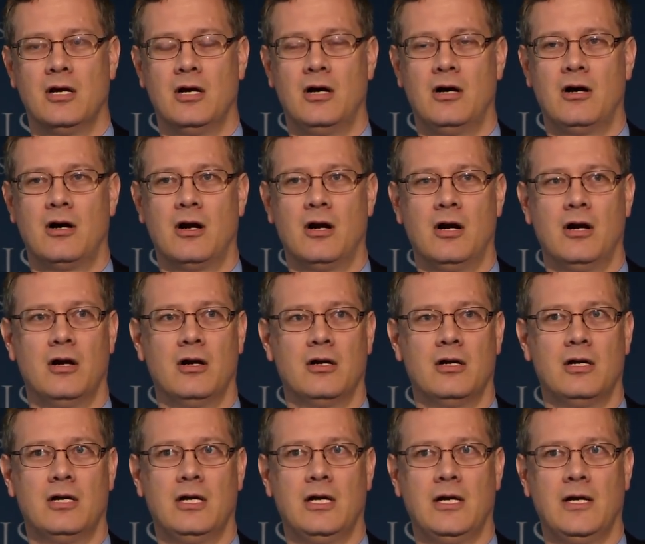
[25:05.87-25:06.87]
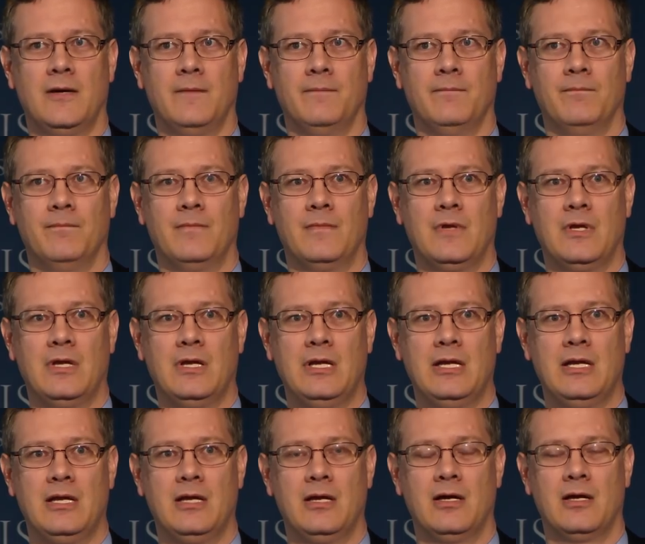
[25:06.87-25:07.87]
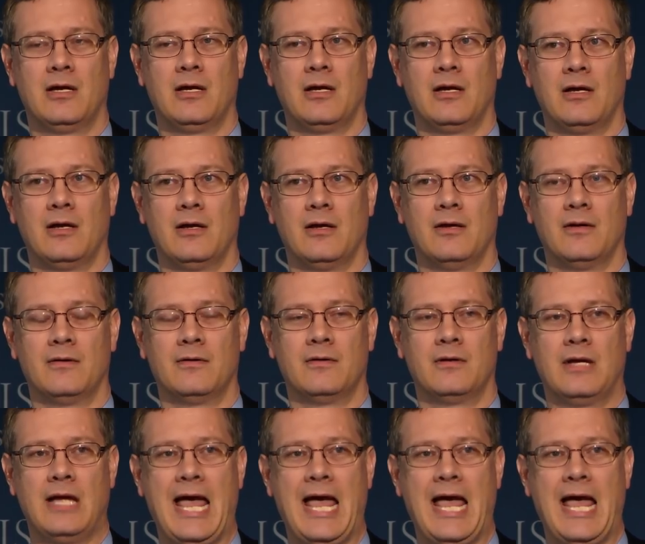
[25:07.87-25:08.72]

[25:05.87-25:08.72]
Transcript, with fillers: are um, uh,